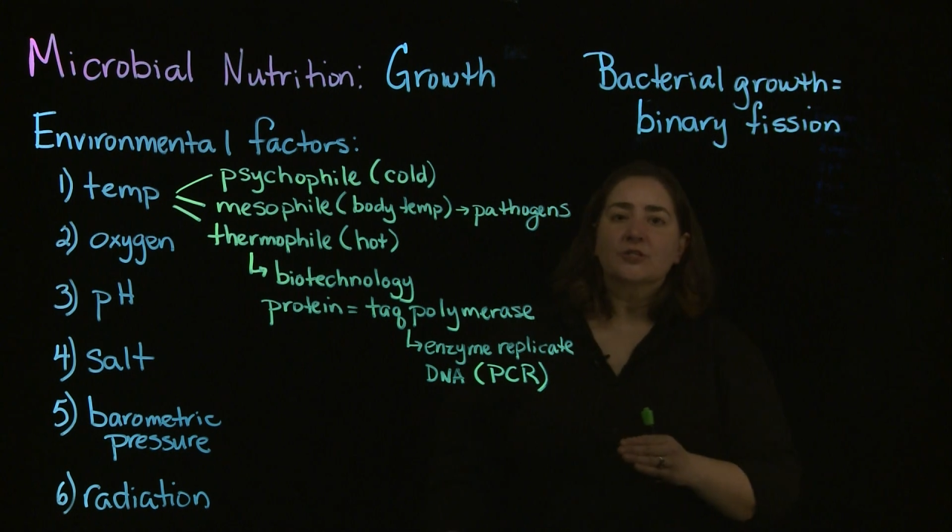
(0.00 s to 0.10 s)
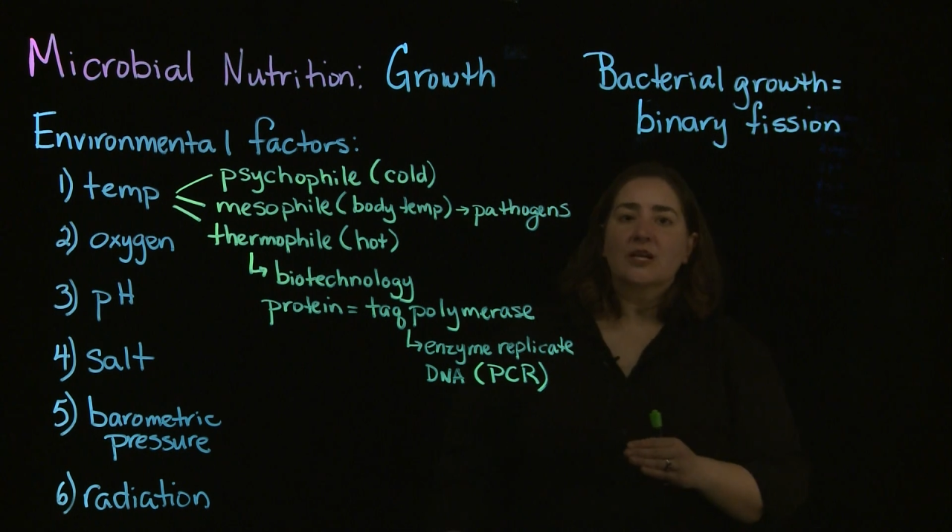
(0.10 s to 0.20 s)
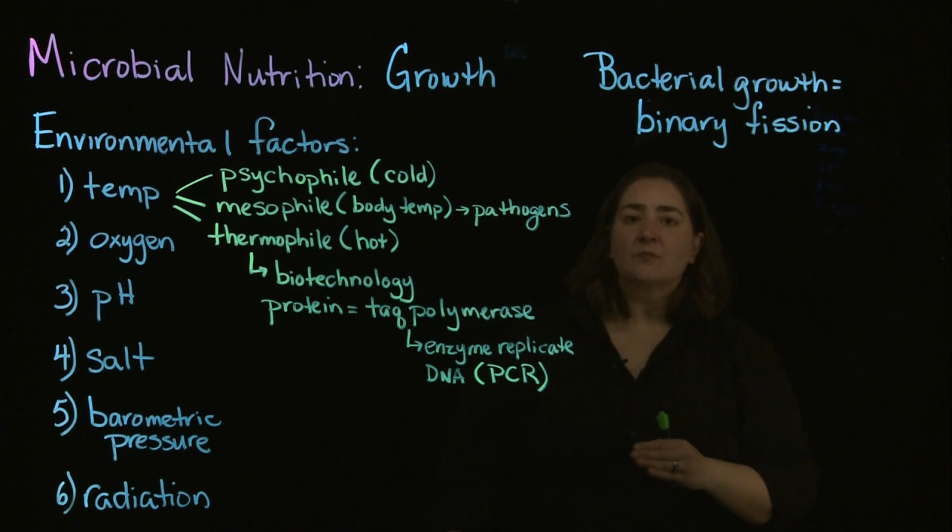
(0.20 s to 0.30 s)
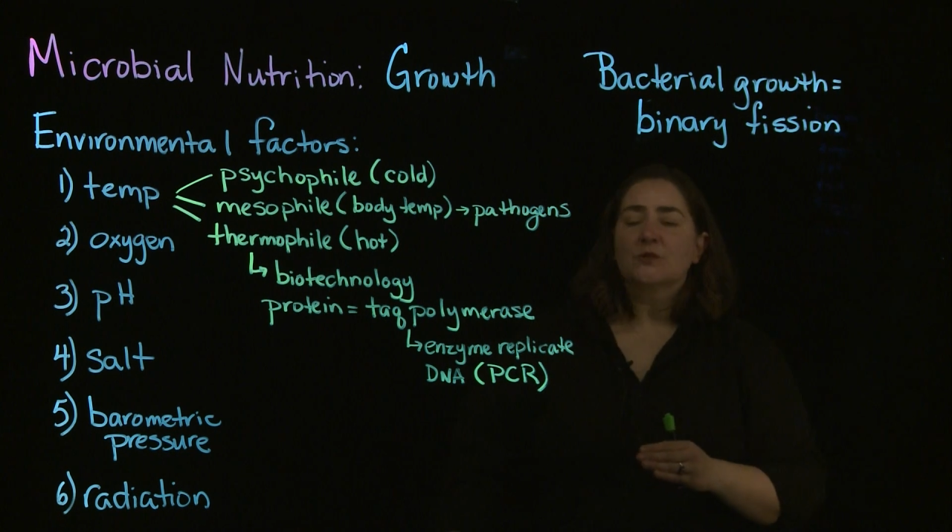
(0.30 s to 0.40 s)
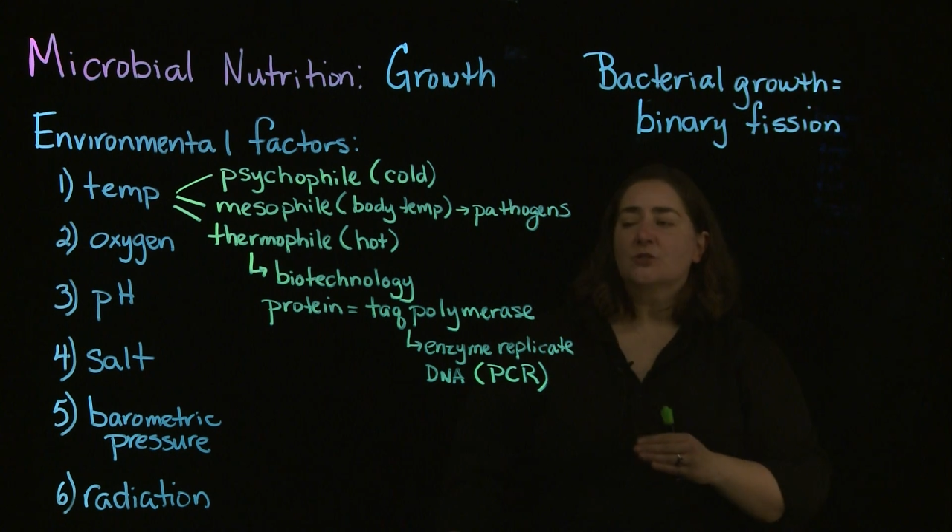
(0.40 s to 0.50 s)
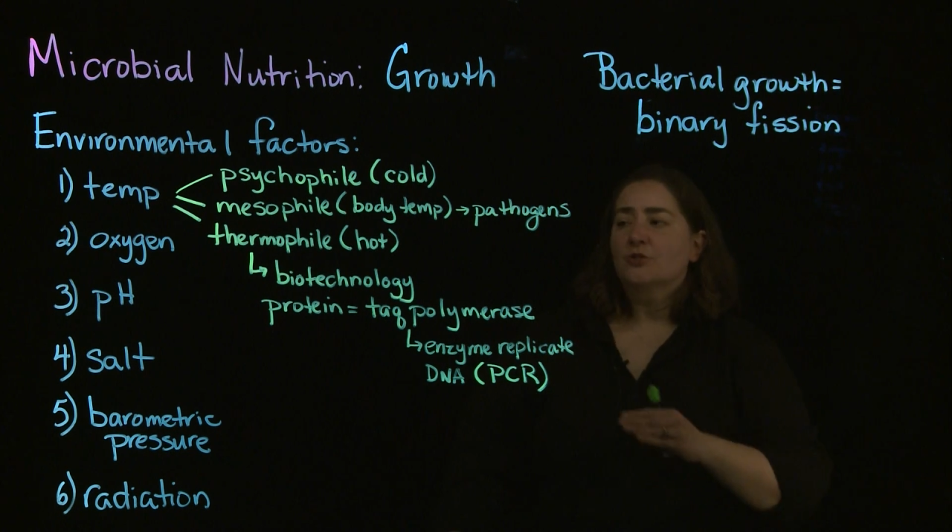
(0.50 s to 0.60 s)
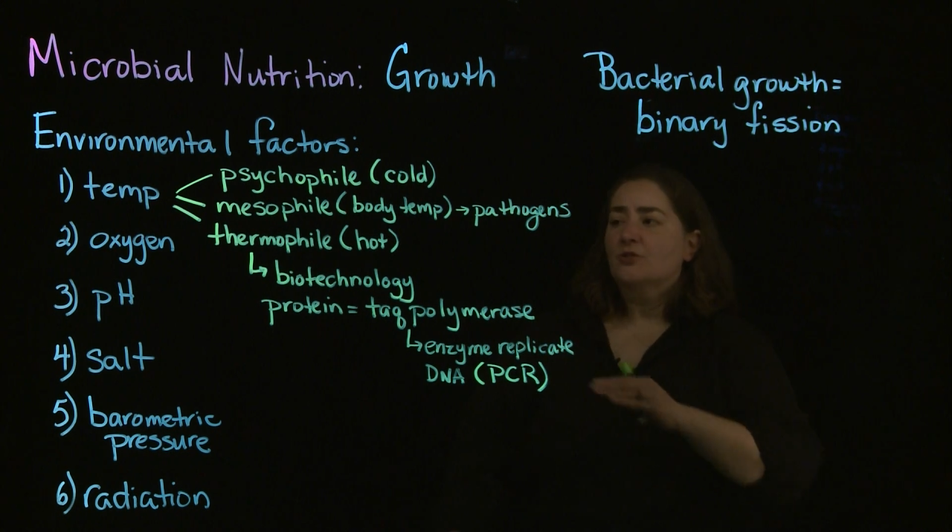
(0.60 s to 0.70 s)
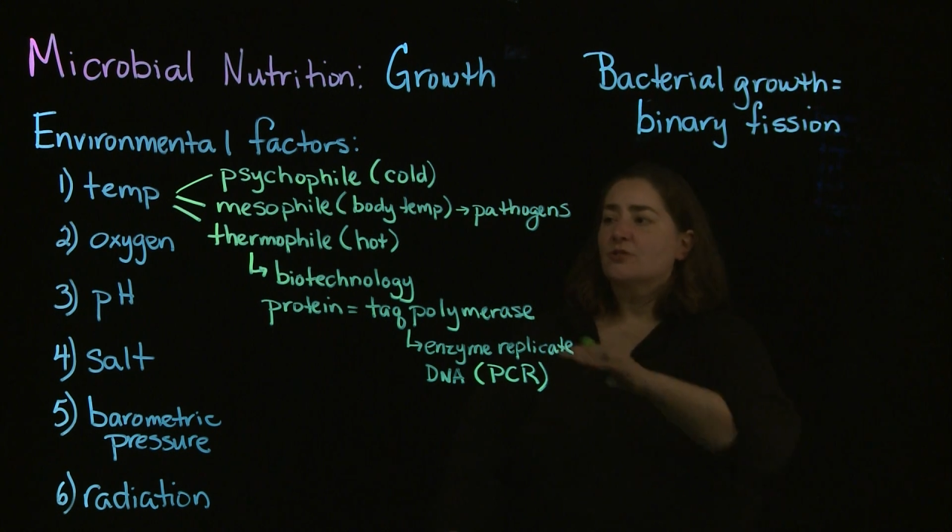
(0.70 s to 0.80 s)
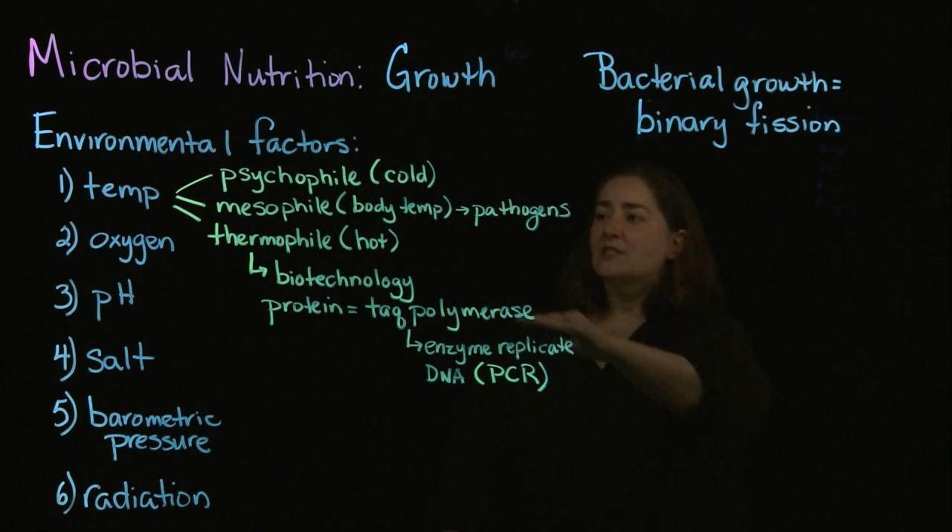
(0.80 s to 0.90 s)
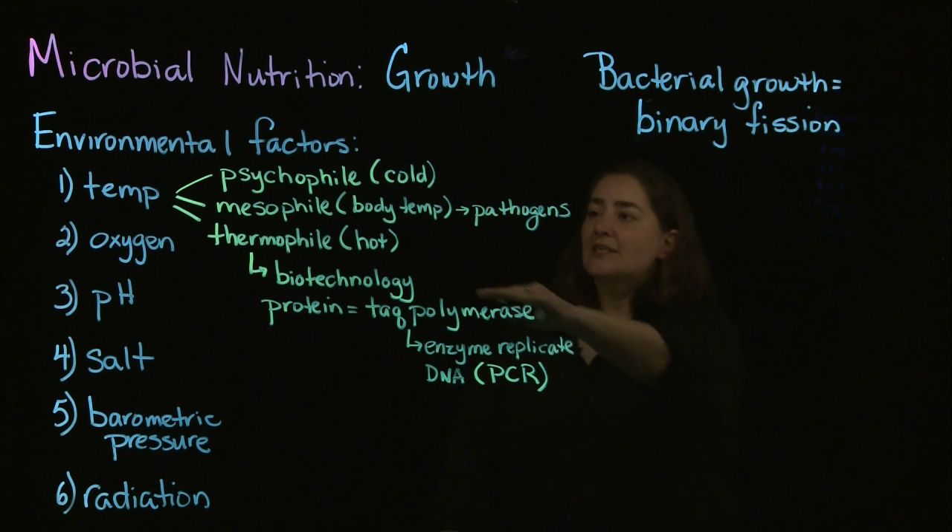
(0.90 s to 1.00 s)

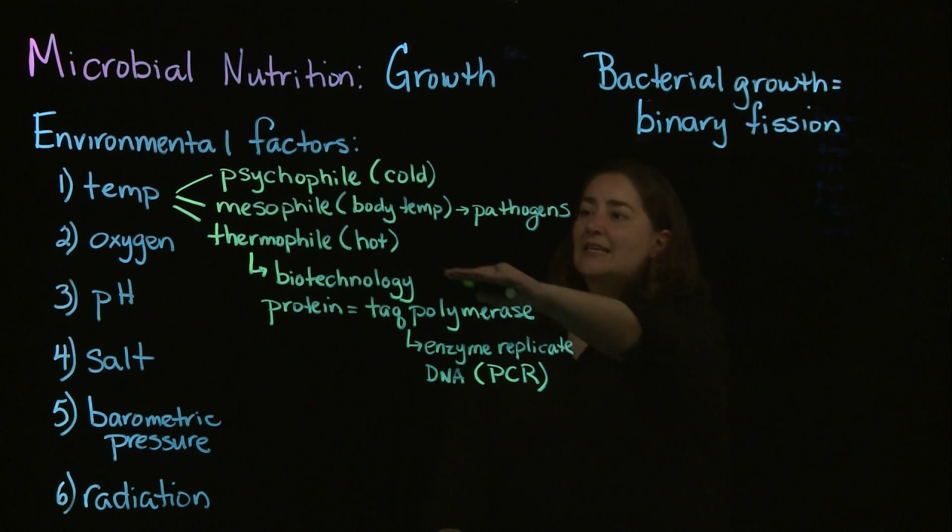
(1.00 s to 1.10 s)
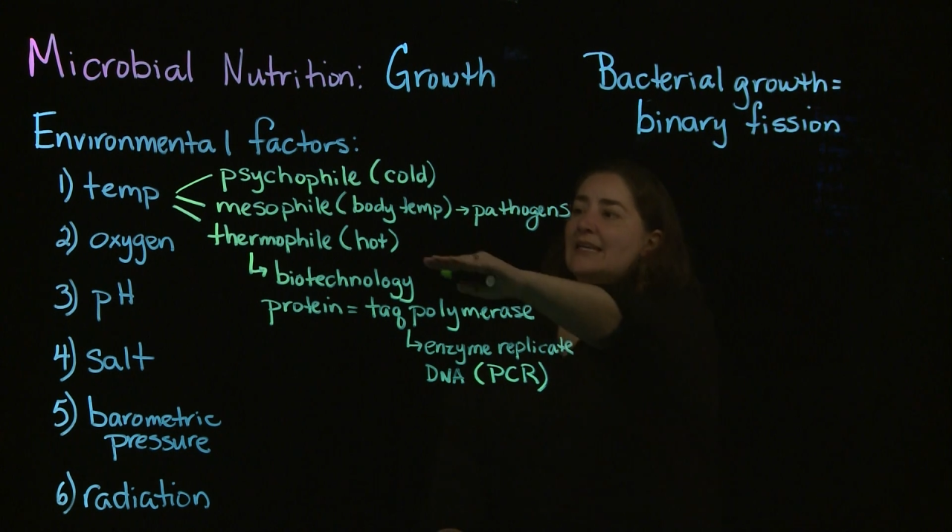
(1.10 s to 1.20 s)
temperatures,